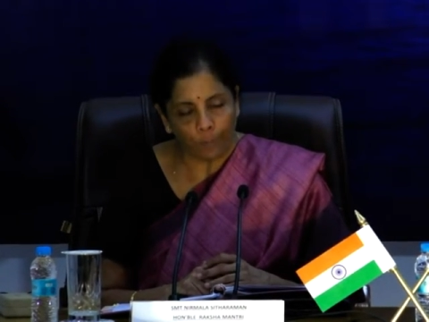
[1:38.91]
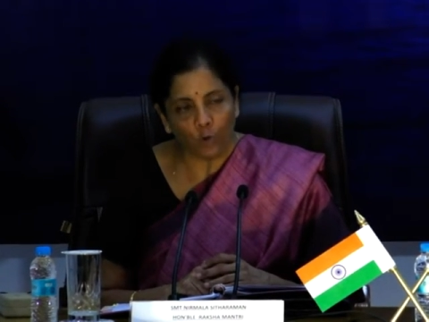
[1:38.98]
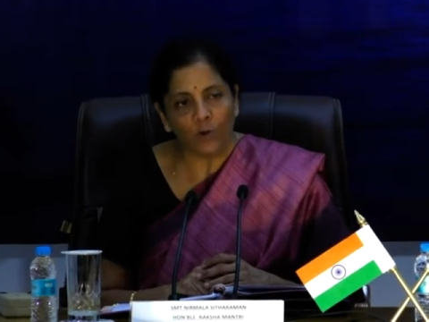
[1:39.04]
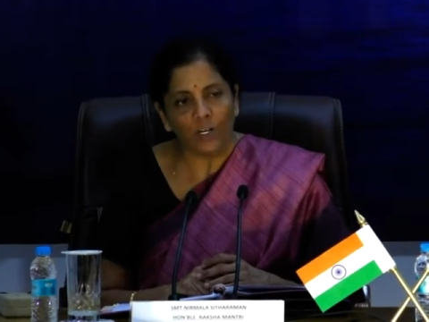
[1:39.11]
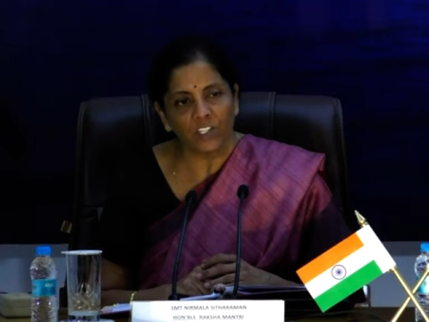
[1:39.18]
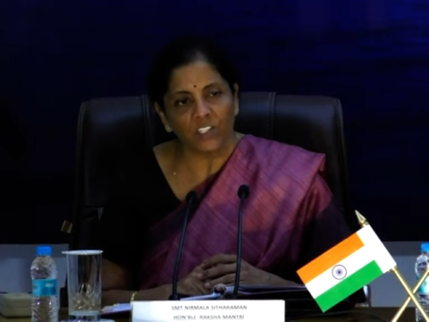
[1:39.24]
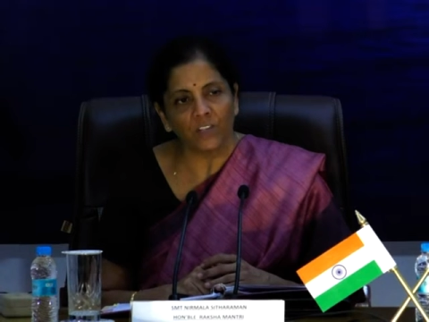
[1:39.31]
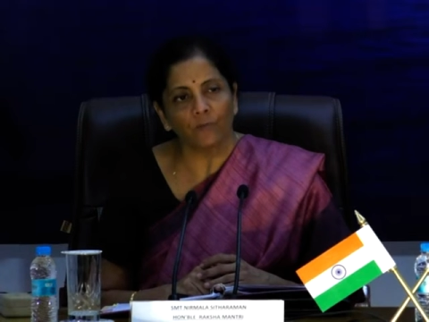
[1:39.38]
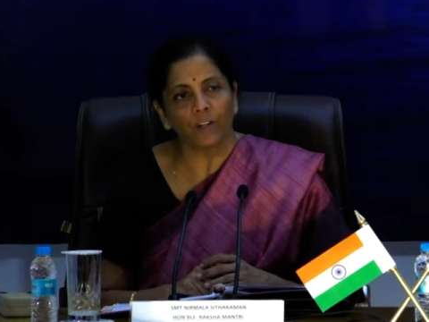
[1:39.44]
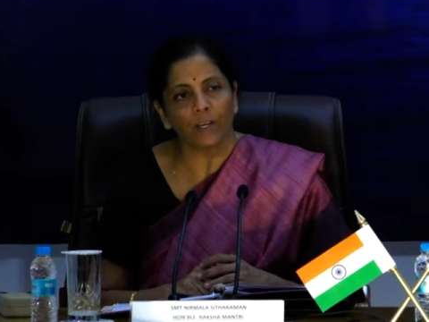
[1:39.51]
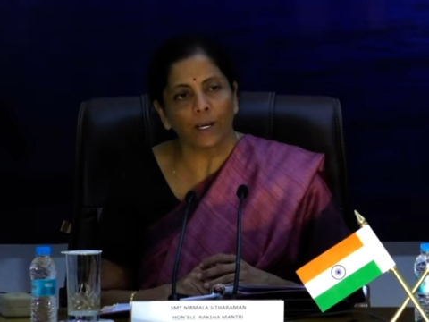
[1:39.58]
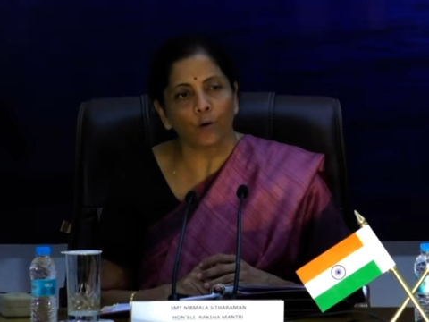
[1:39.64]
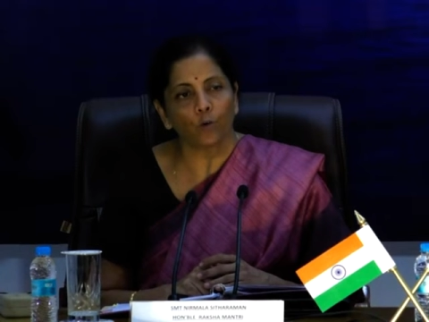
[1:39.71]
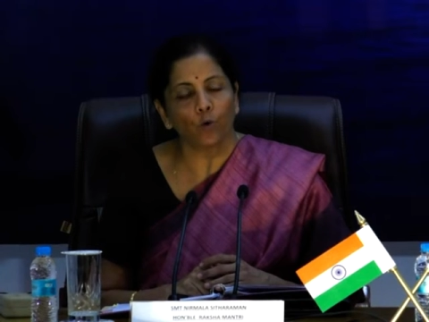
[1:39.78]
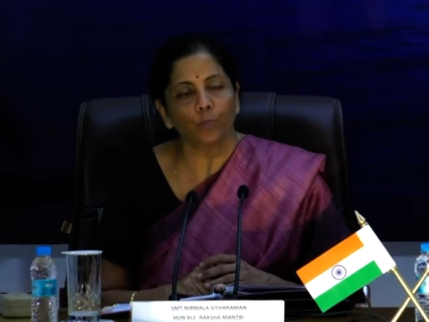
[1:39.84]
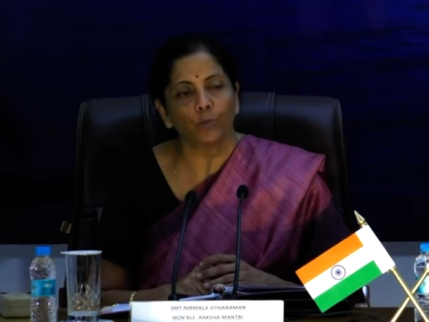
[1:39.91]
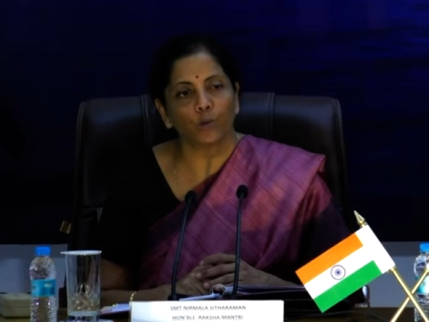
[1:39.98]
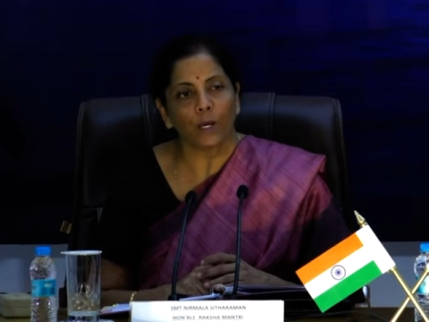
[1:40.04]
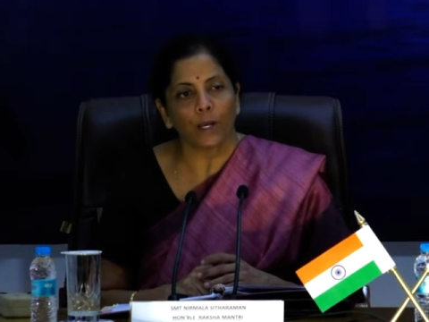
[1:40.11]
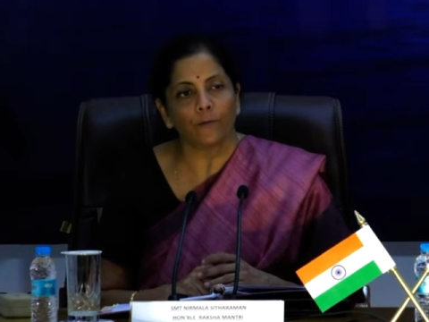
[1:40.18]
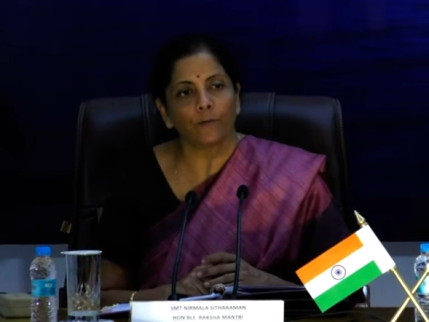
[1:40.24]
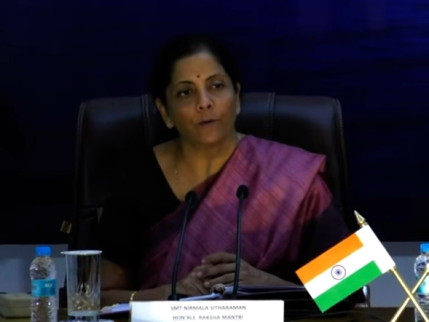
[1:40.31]
progressively I hope
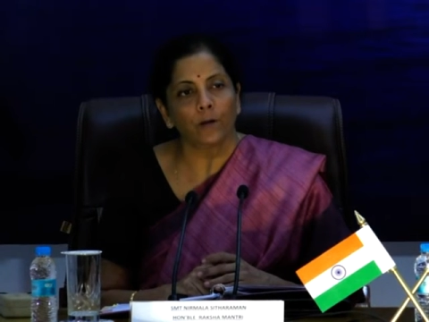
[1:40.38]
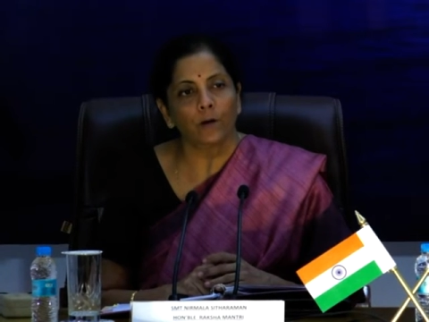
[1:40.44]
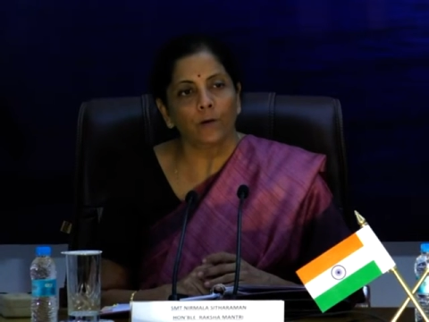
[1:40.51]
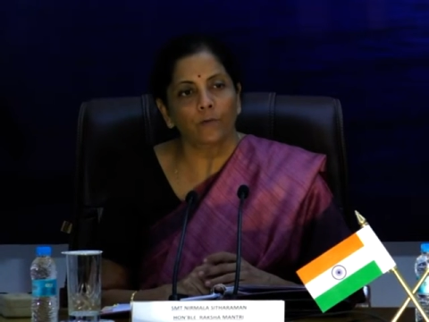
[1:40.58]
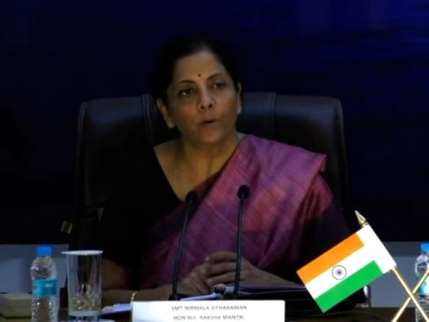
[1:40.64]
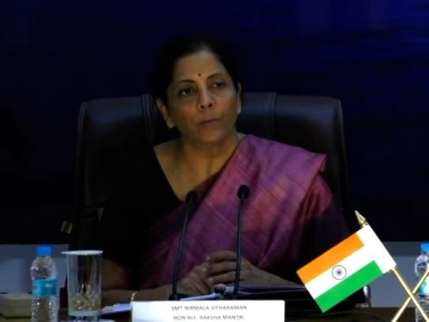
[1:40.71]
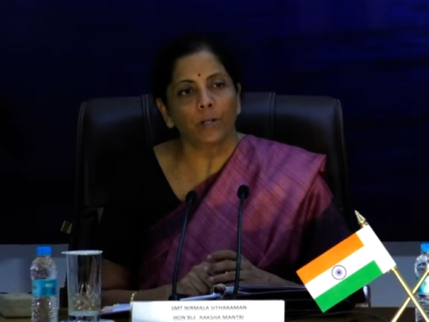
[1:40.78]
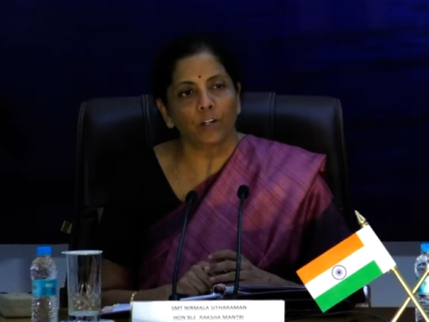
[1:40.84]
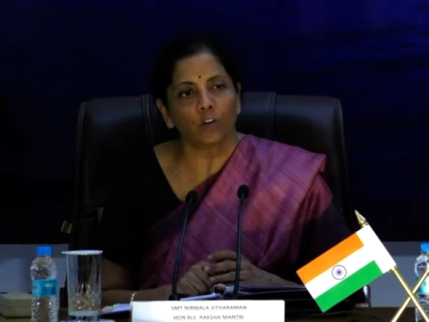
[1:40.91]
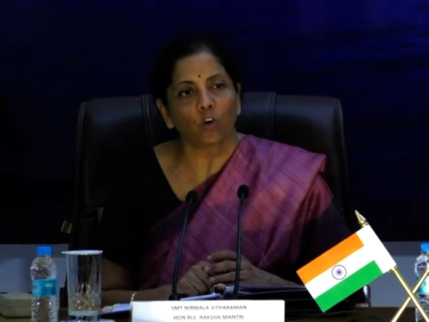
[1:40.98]
to have women